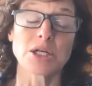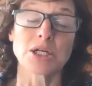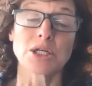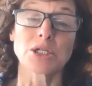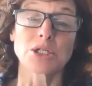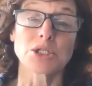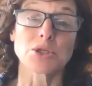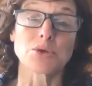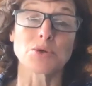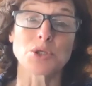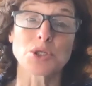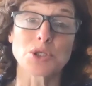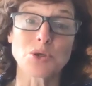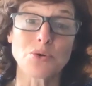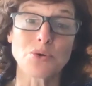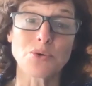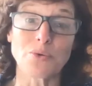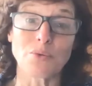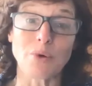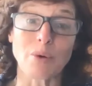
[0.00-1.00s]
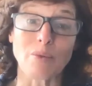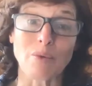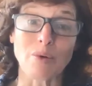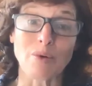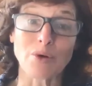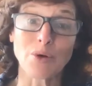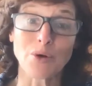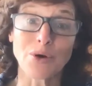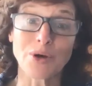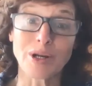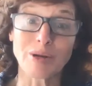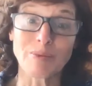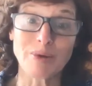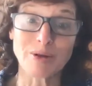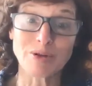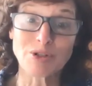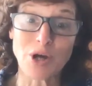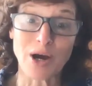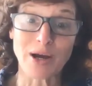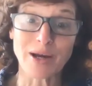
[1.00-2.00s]
So soon you're going to be
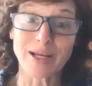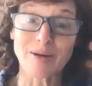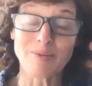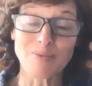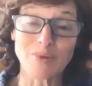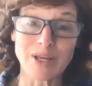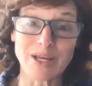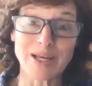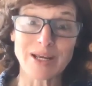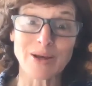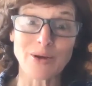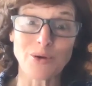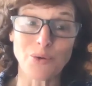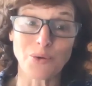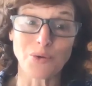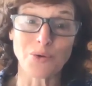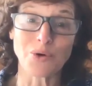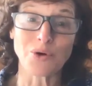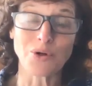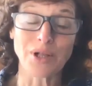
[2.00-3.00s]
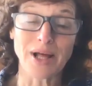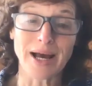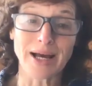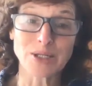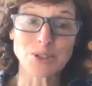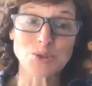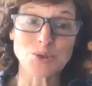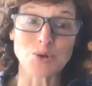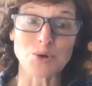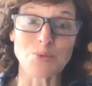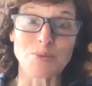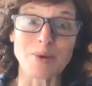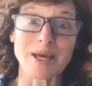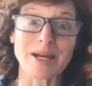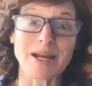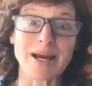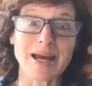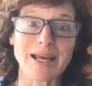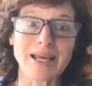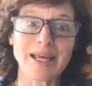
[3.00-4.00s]
talking to me in Google Classroom, and
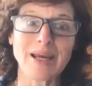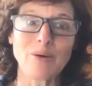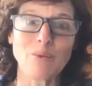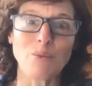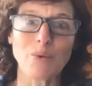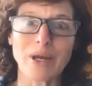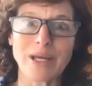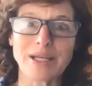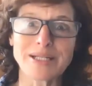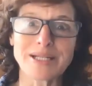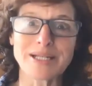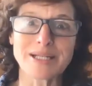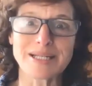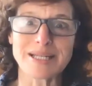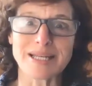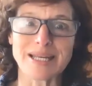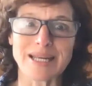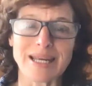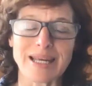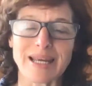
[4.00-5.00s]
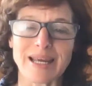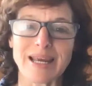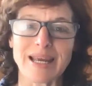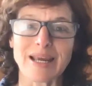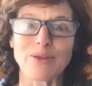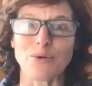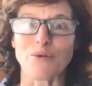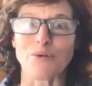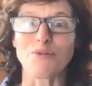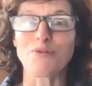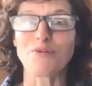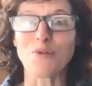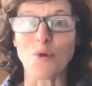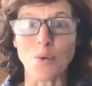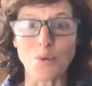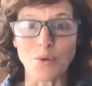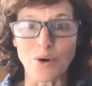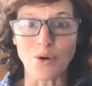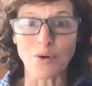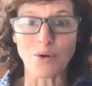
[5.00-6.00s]
I can't wait to see either a
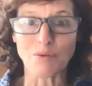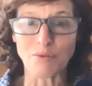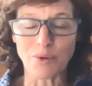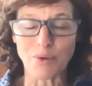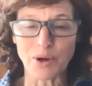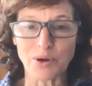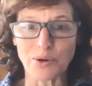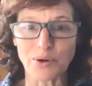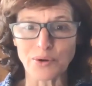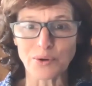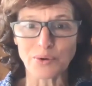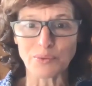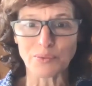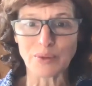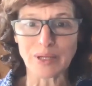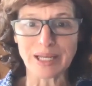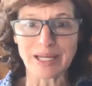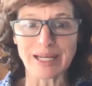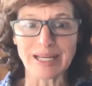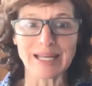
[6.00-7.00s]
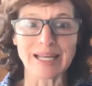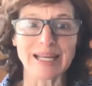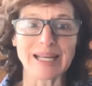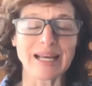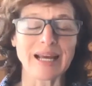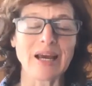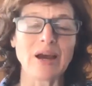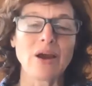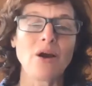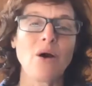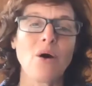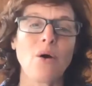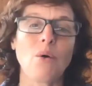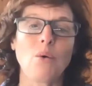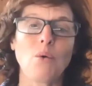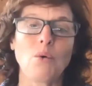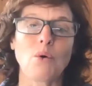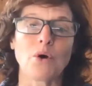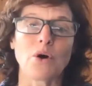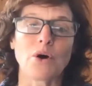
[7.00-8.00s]
photo of where you're reading,
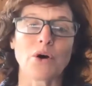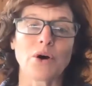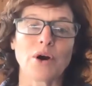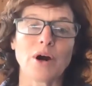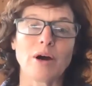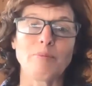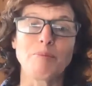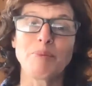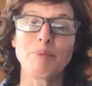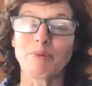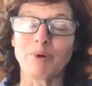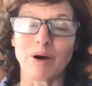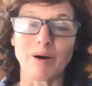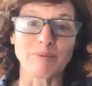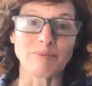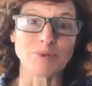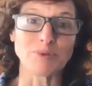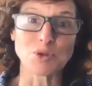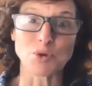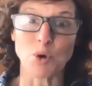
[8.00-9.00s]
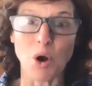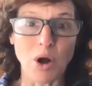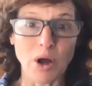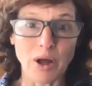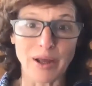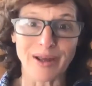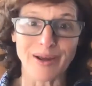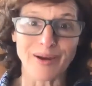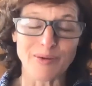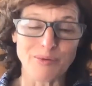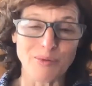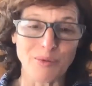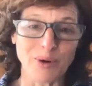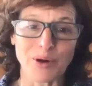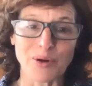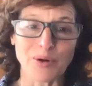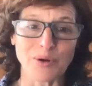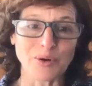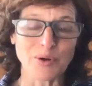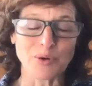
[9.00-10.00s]
or a drawing of
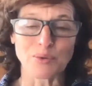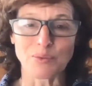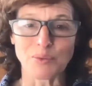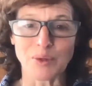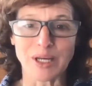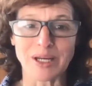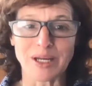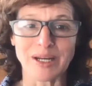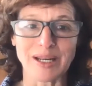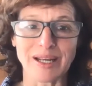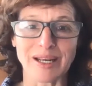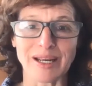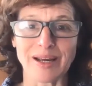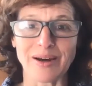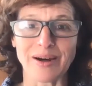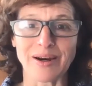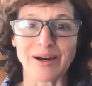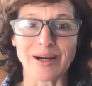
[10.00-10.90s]
where you're reading,